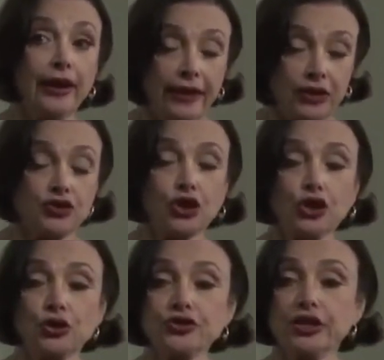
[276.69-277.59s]
That
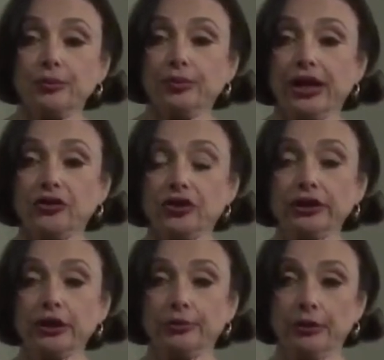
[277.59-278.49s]
secures it in place a
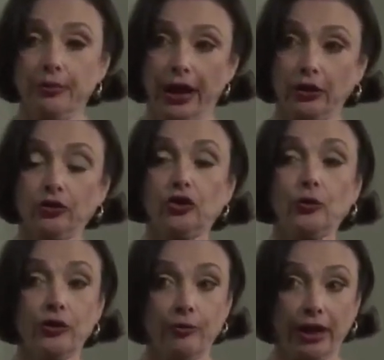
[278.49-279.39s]
little bit better. So
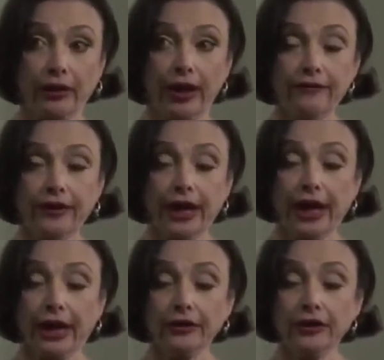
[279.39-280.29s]
with my left
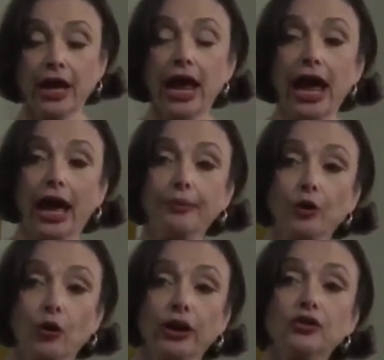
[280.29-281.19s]
hand, I'm
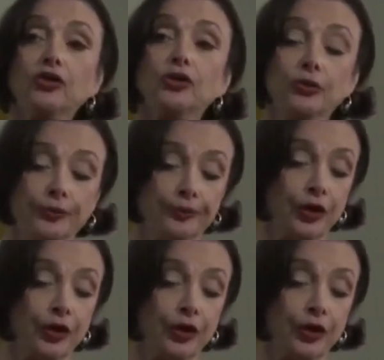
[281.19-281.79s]
going to